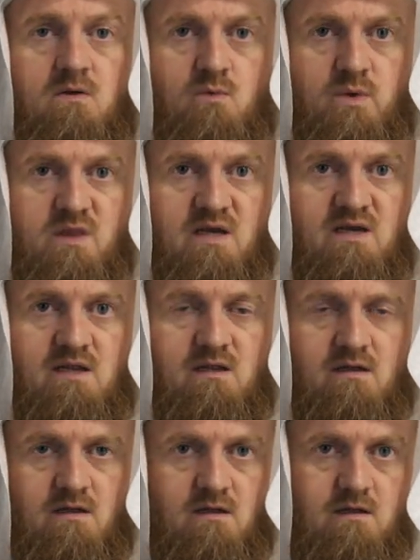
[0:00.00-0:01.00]
with
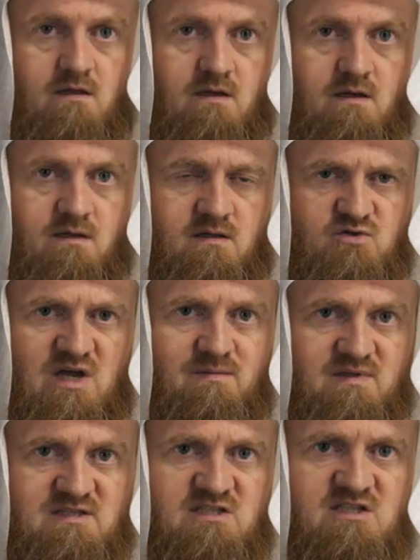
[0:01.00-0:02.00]
any in the
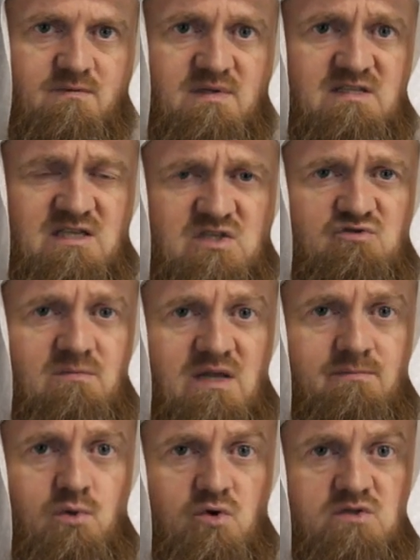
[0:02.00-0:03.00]
tribal system is extremely
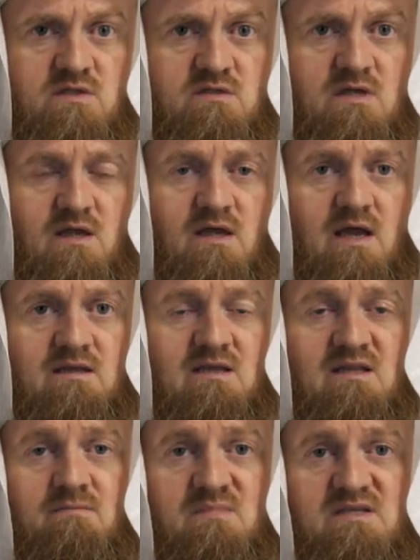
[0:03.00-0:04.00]
important, and
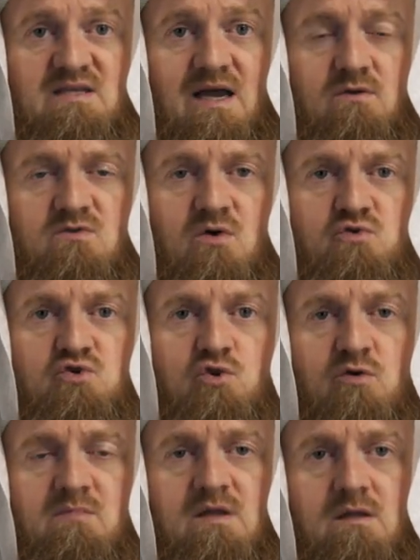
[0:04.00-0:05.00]
that they miss out on
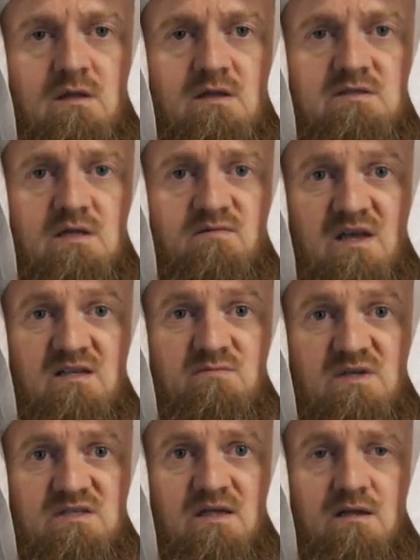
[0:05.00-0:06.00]
so many things. And if that is
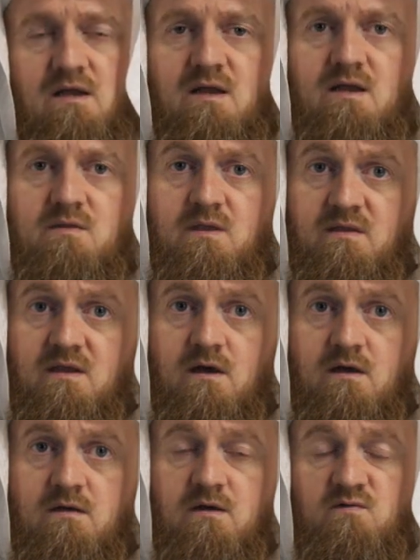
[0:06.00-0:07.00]
missing, then they
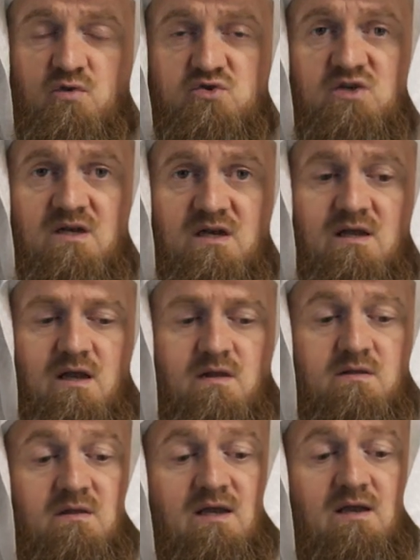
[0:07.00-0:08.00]
are, unfortunately,
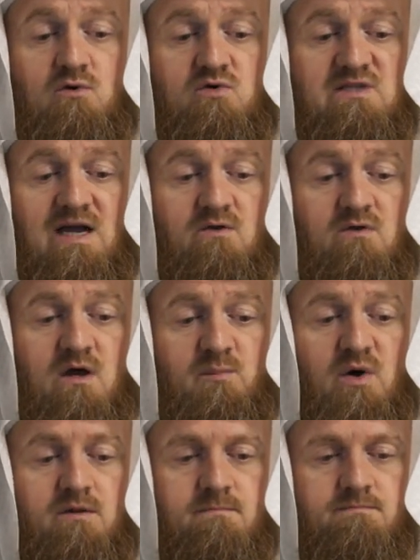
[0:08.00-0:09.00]
that they are looked down
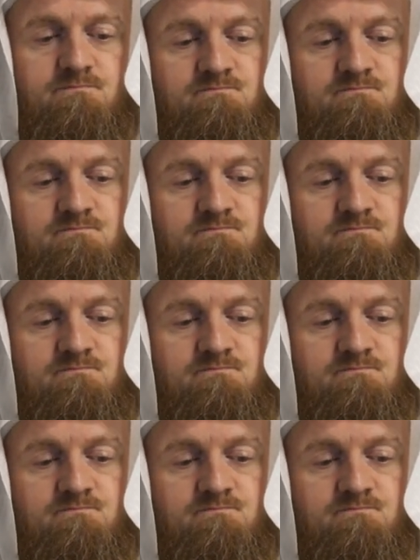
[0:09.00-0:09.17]
upon.